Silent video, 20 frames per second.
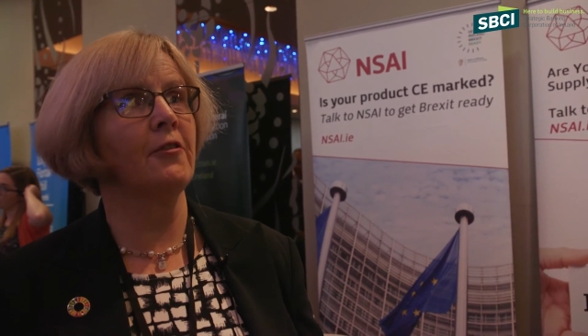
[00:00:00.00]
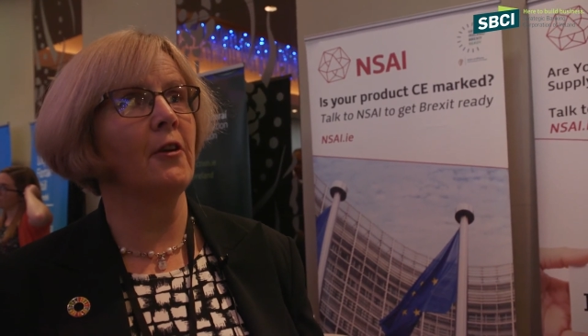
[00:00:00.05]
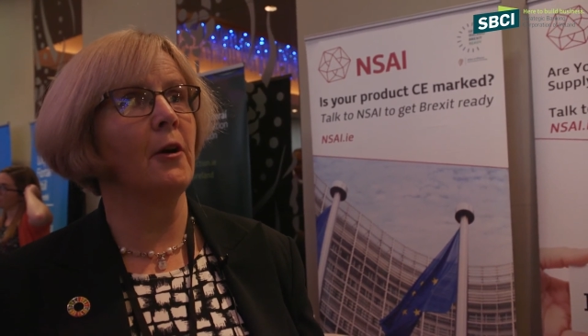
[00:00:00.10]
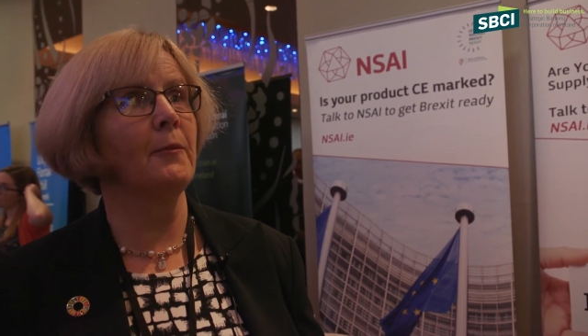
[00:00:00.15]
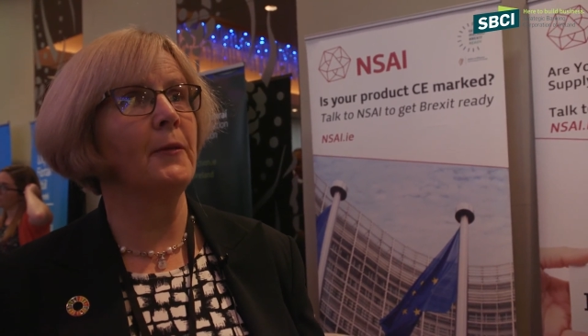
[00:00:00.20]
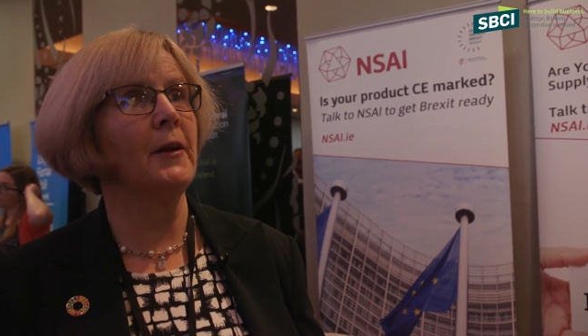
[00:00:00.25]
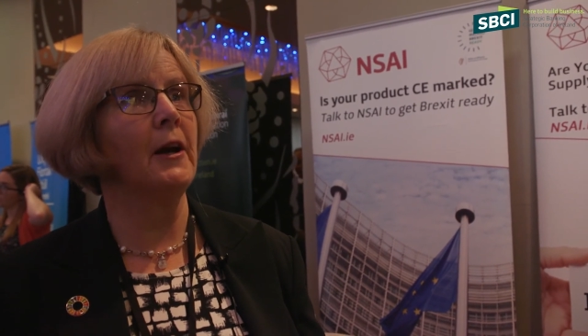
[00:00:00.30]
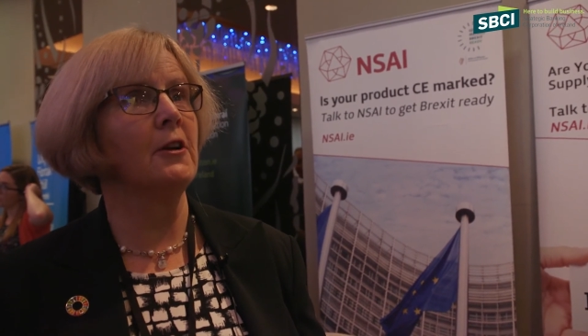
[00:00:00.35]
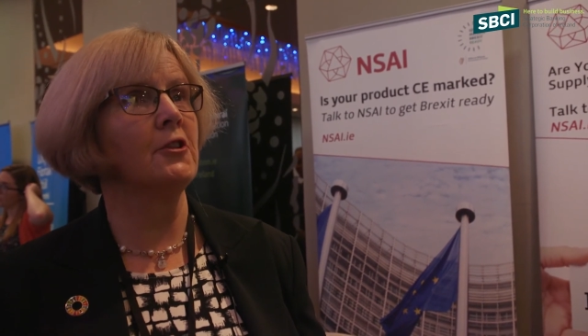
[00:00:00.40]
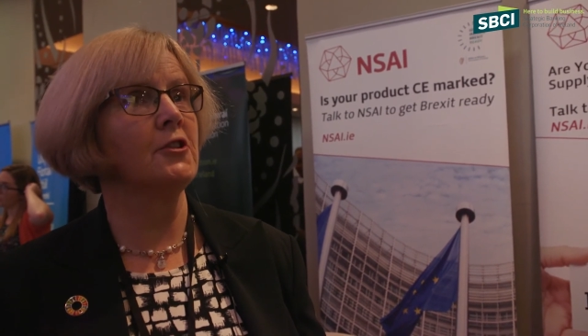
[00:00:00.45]

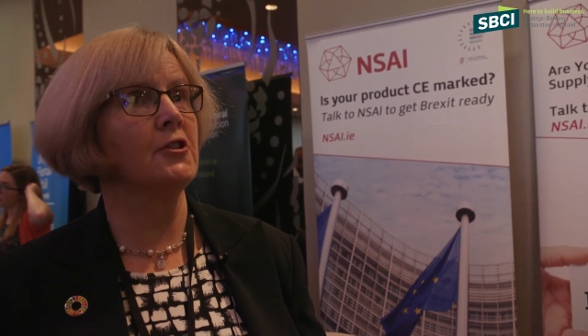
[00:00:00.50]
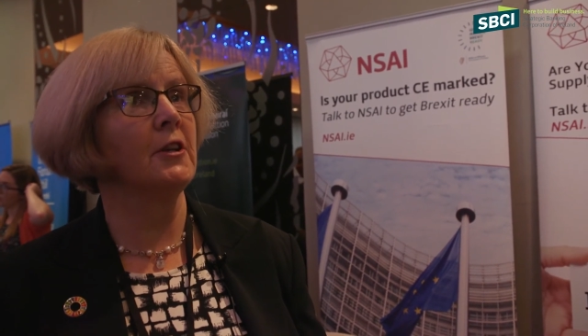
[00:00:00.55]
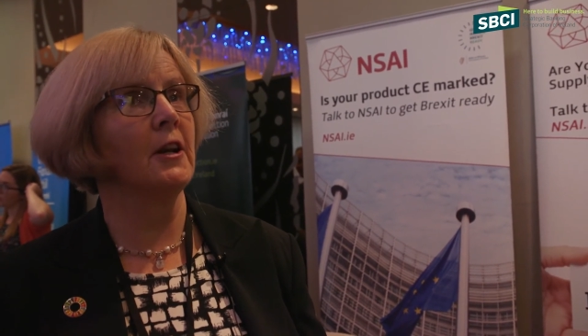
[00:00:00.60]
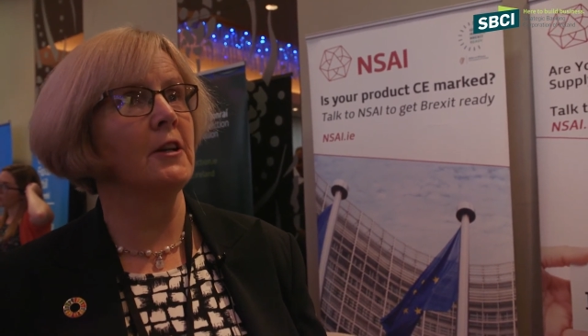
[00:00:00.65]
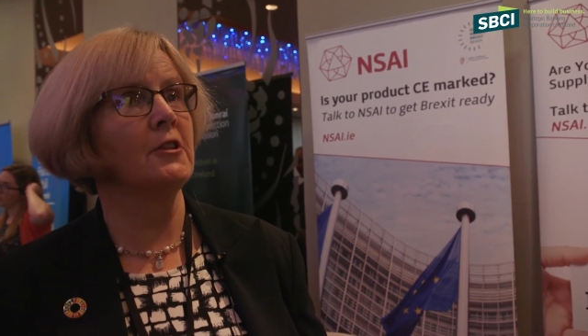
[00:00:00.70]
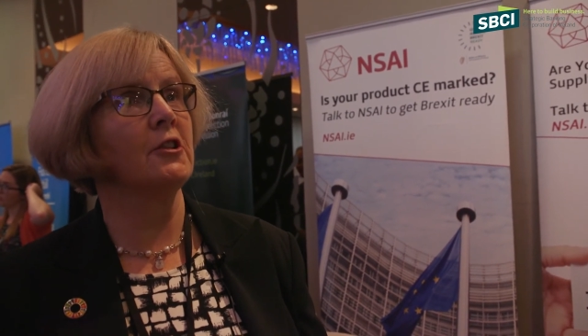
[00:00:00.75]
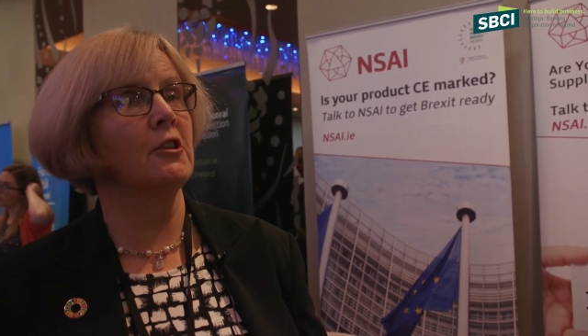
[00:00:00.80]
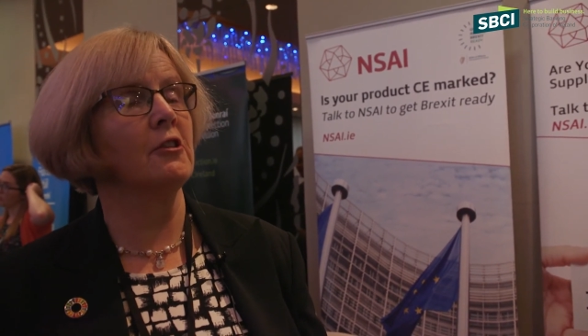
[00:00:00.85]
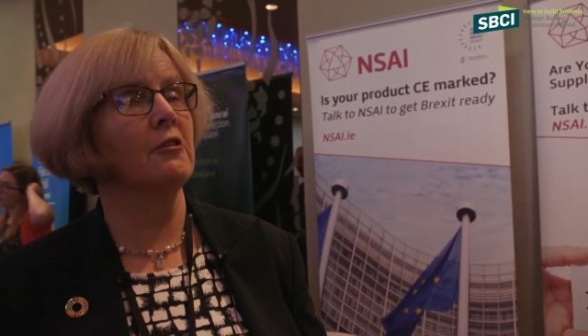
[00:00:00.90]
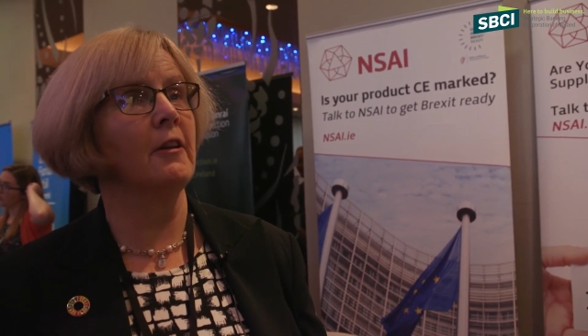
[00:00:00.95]
from the Irish
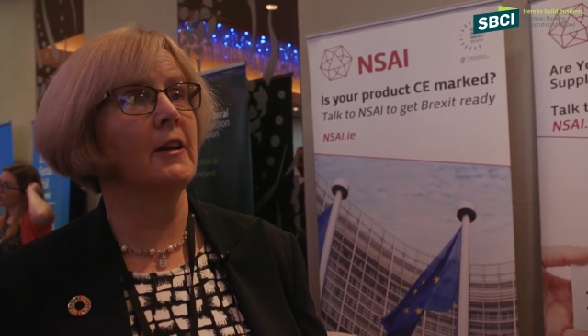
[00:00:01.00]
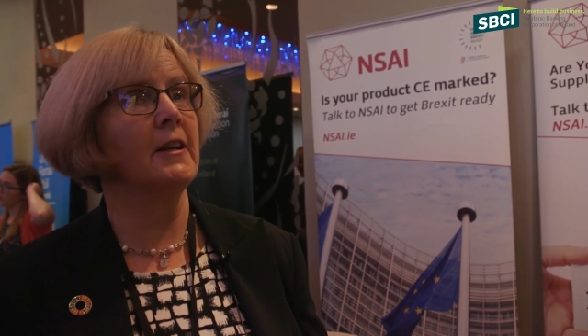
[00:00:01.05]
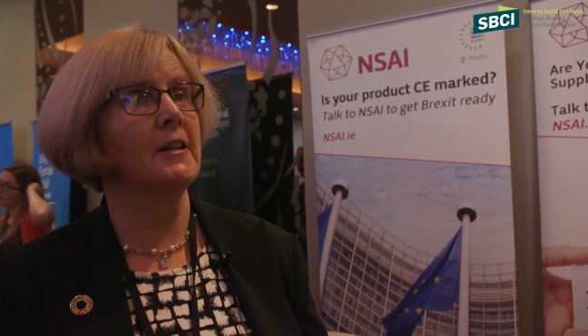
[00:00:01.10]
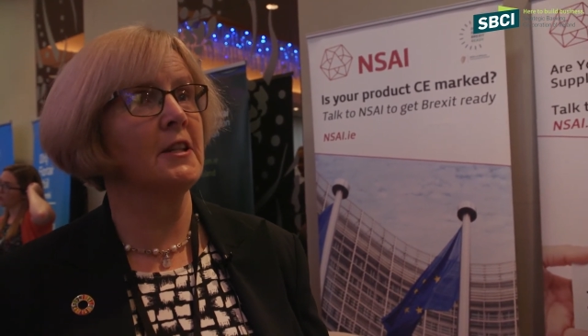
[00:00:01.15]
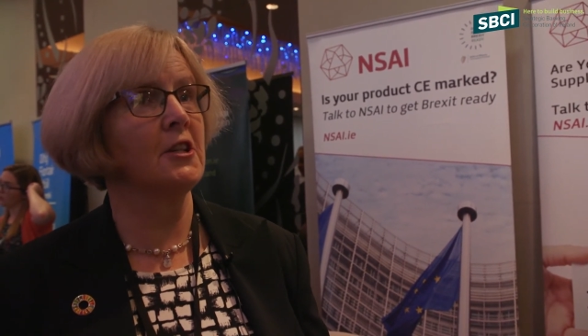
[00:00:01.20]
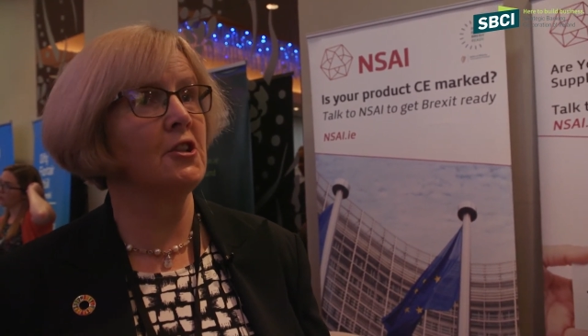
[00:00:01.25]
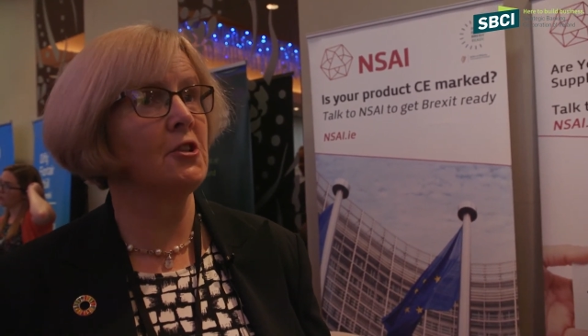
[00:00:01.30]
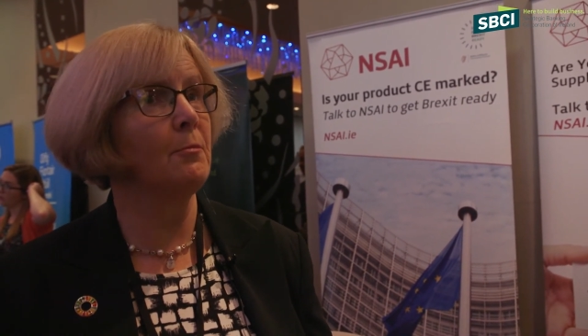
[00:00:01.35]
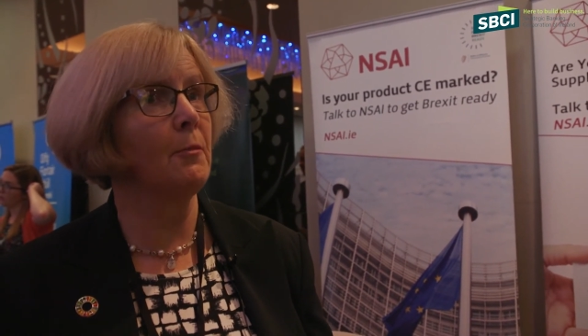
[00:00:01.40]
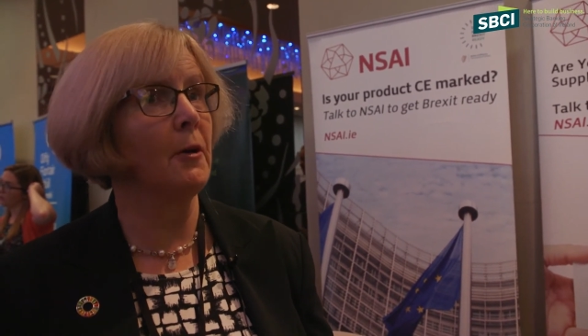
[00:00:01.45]
National
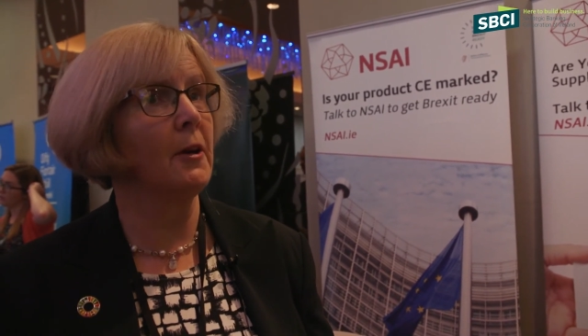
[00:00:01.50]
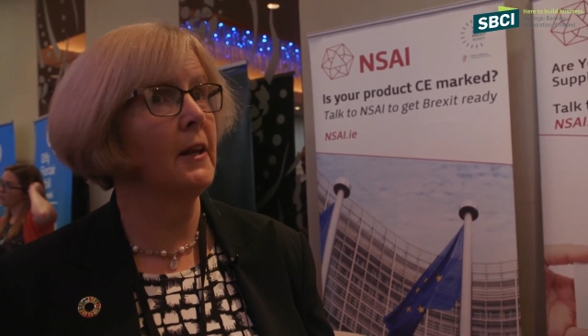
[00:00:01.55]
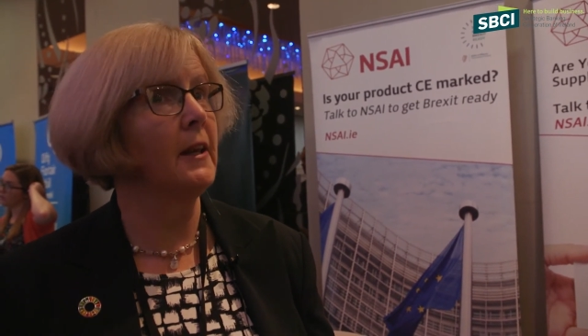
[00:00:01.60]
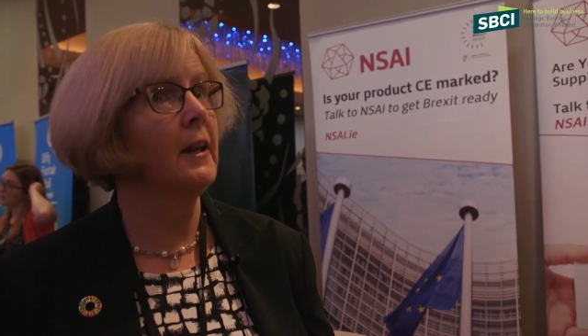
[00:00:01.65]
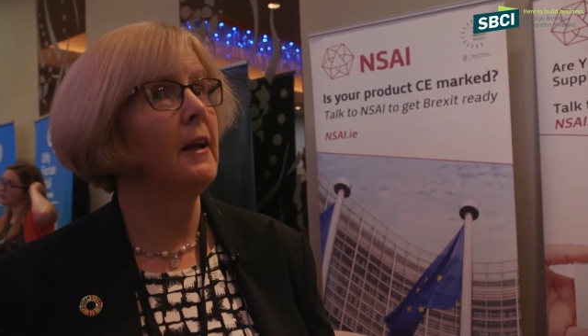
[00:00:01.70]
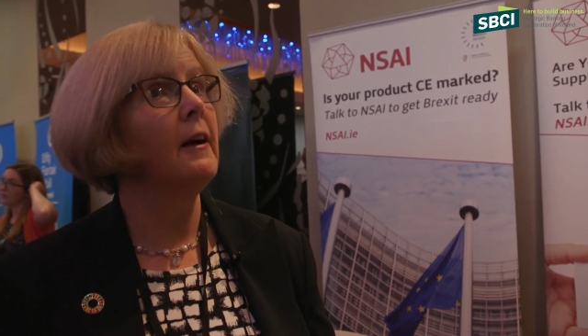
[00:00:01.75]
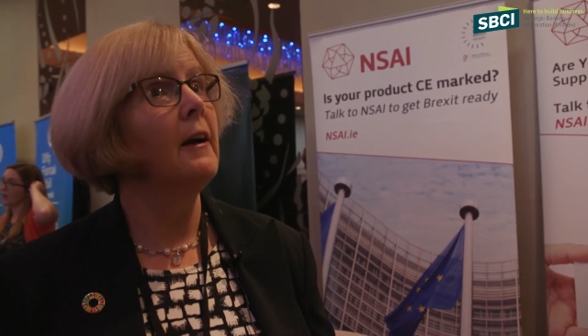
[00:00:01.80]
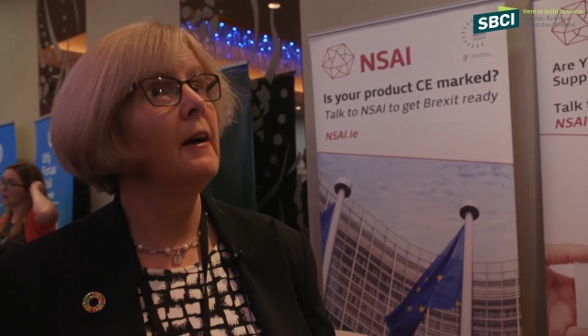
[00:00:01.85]
Accreditation Body.